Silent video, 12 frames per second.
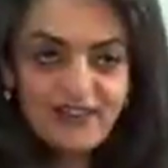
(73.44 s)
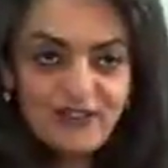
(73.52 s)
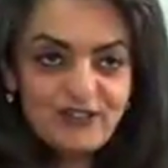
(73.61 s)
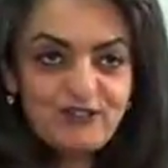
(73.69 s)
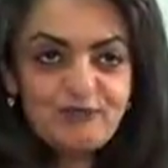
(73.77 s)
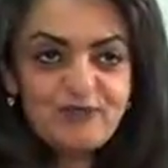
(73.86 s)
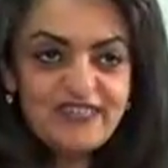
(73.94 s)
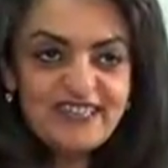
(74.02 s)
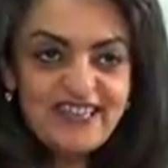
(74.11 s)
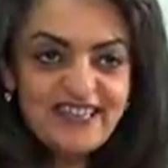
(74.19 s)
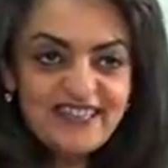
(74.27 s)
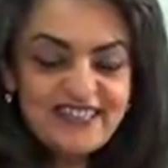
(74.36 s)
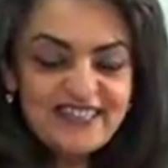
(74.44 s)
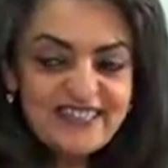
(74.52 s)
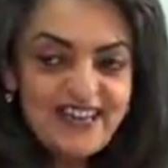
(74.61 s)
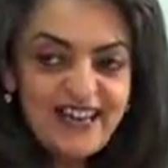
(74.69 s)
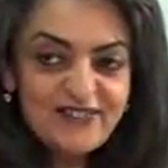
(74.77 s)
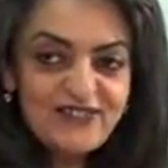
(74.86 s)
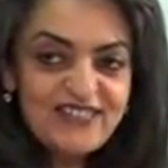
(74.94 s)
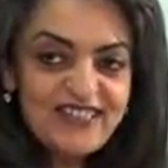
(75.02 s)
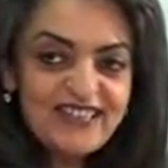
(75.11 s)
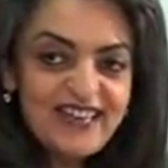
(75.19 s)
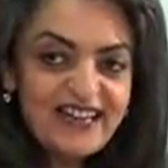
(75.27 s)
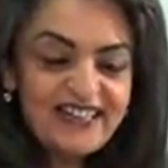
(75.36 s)
lots of mistakes I've
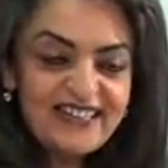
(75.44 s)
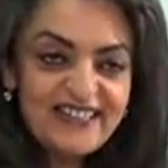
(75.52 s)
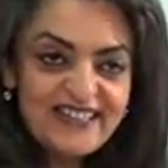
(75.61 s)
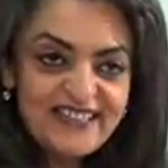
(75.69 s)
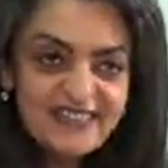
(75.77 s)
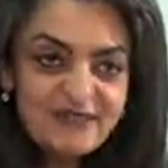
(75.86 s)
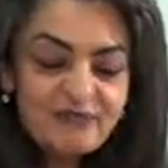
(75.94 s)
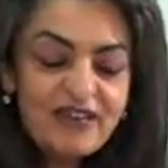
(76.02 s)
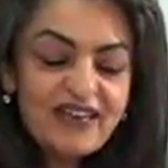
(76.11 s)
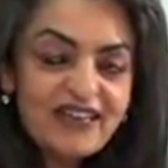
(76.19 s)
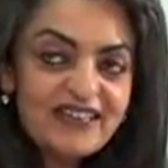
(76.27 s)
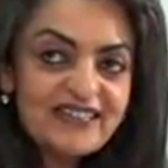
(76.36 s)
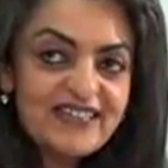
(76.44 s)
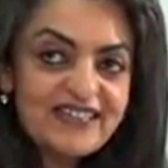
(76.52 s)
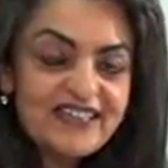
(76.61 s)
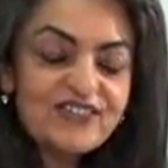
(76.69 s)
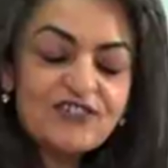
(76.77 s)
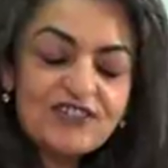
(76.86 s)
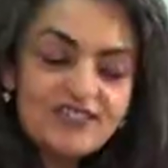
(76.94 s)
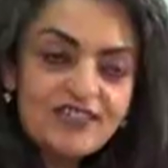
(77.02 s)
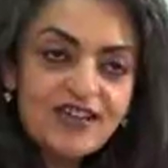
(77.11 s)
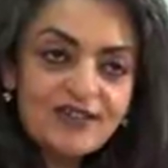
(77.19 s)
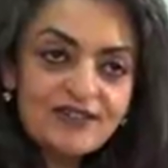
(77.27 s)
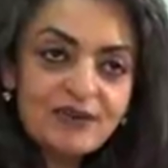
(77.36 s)
seen candidates make, and it's
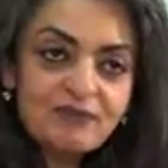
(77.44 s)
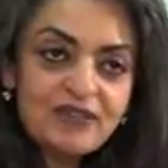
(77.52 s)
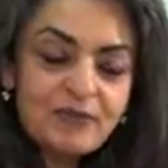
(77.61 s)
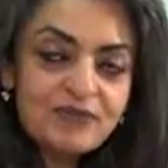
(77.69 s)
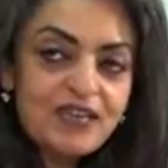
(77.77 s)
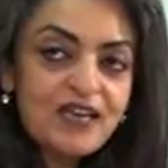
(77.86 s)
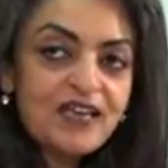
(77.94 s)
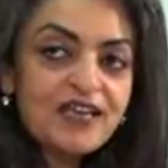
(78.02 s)
interesting how sometimes